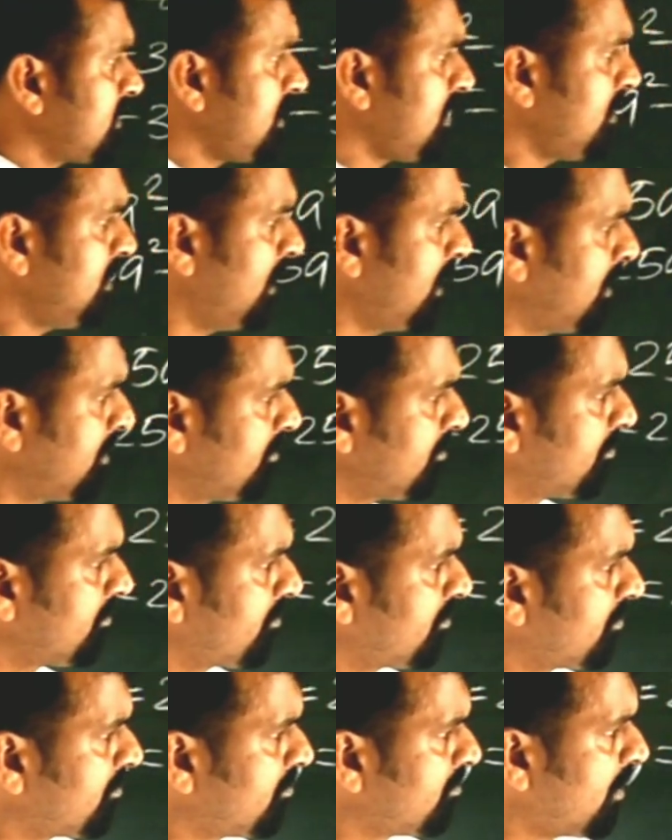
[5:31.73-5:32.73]
Then
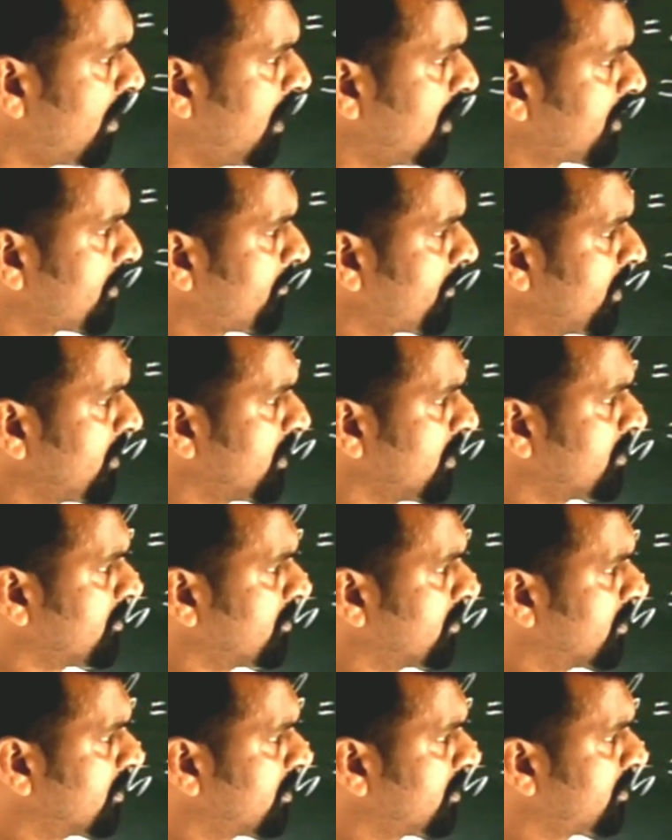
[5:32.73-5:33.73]
multiply that
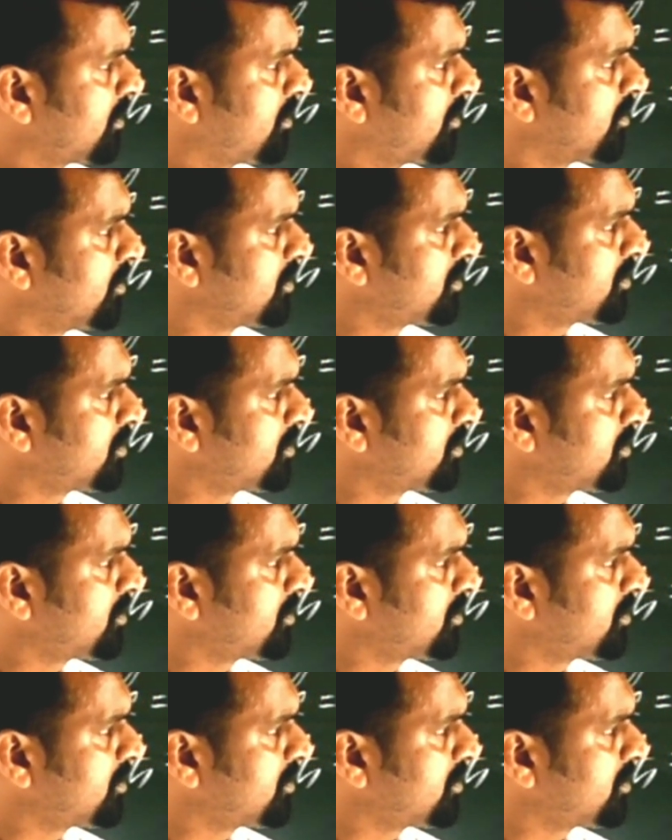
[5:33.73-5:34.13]
one. 2